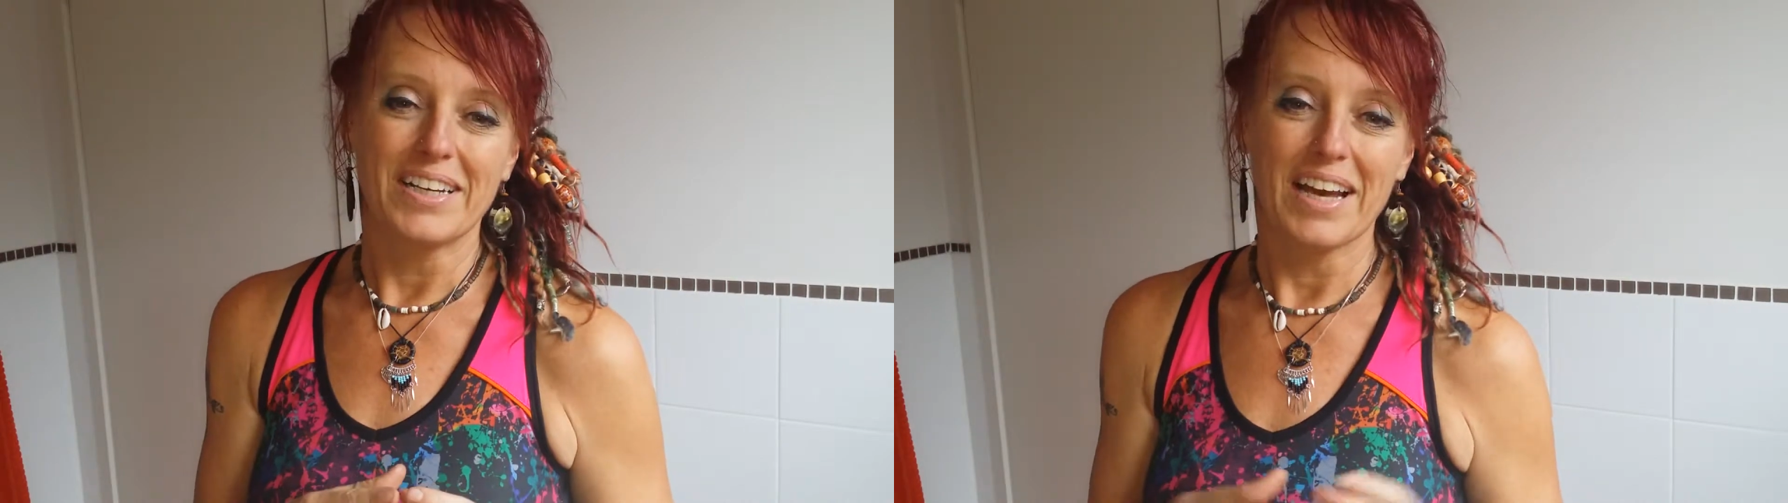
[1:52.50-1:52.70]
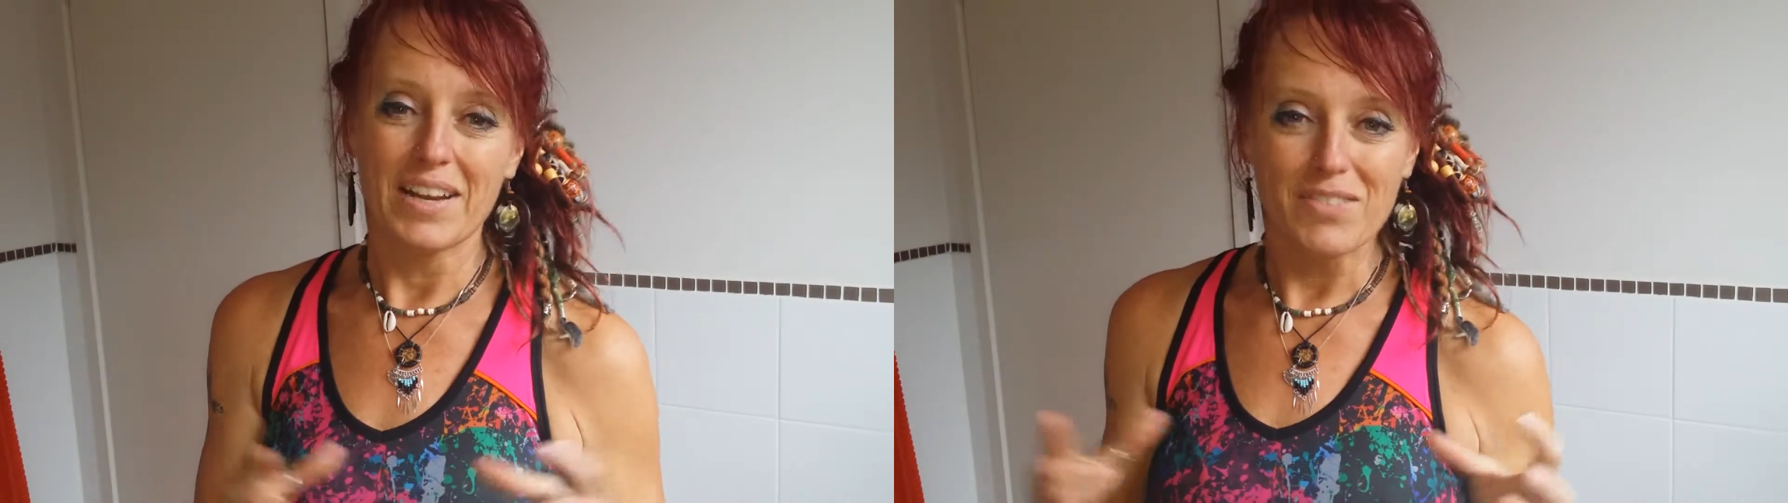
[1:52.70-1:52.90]

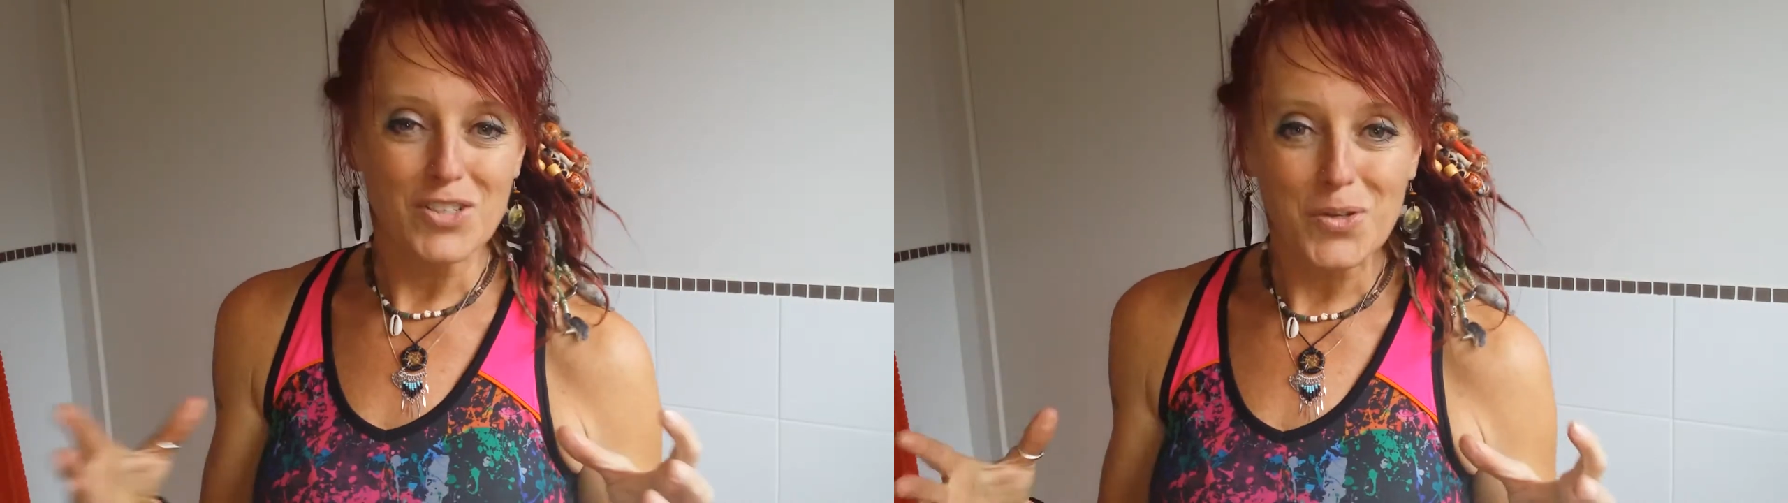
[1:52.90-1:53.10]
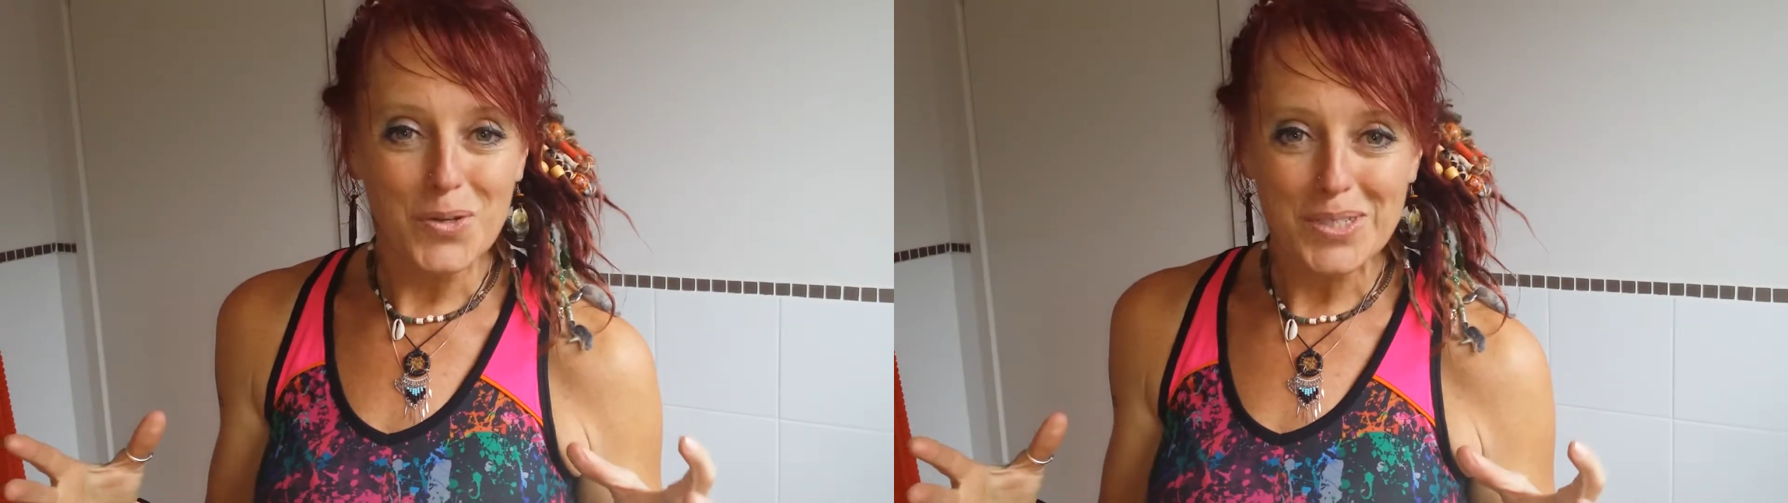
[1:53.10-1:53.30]
okay, but
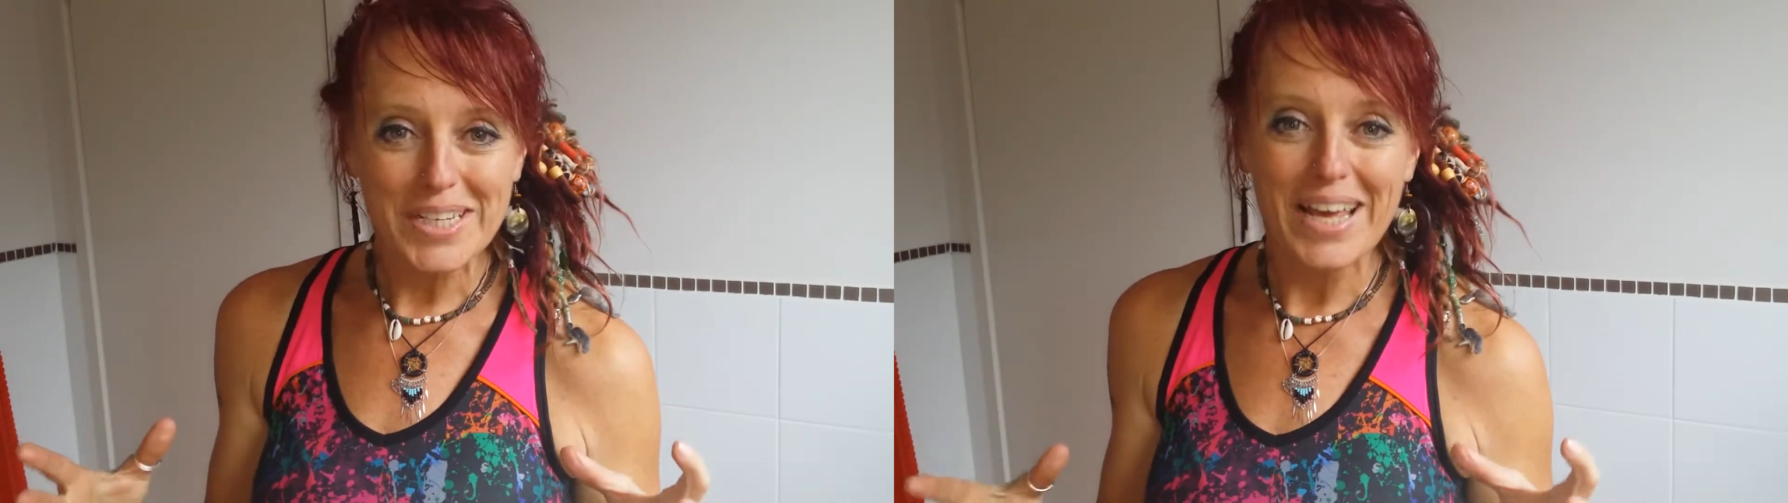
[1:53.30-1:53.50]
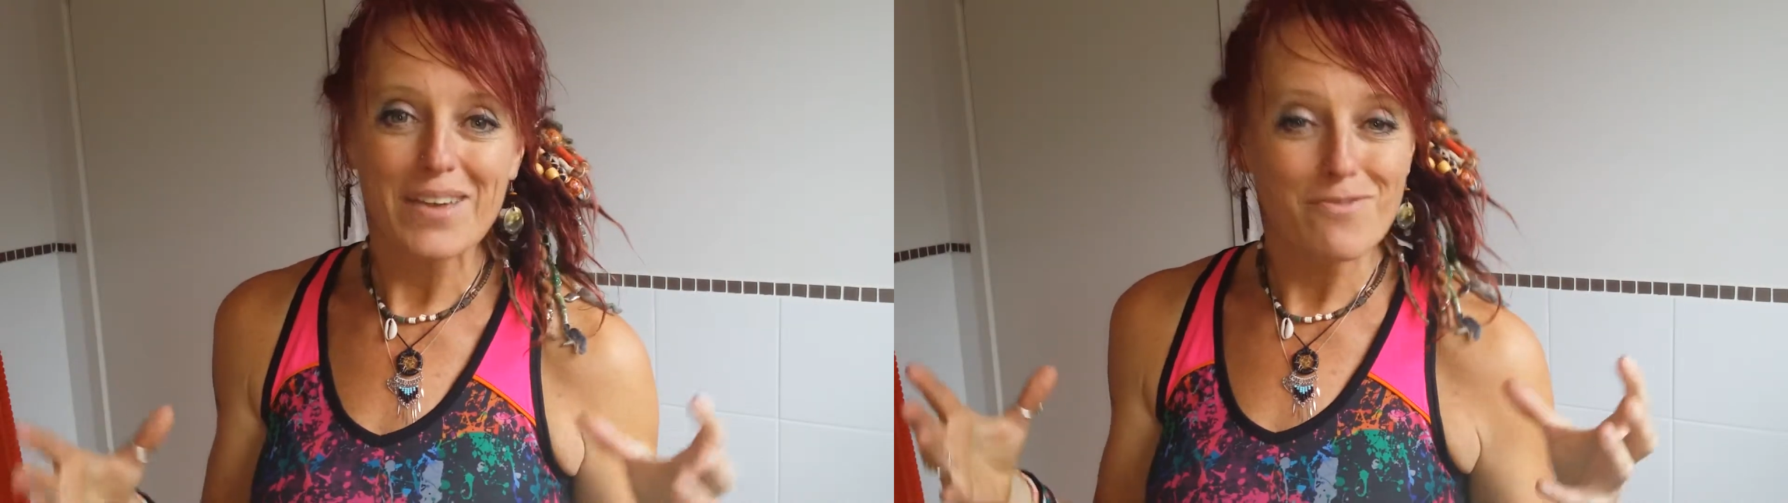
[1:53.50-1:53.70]
talk
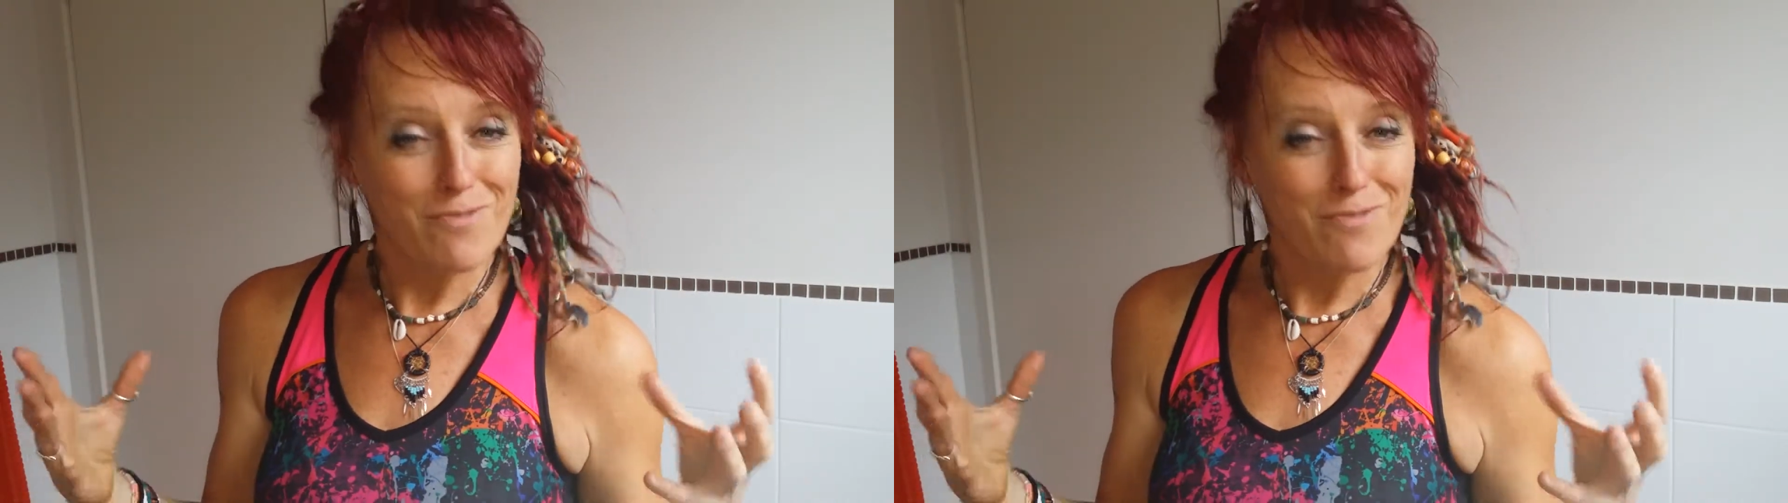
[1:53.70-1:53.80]
today.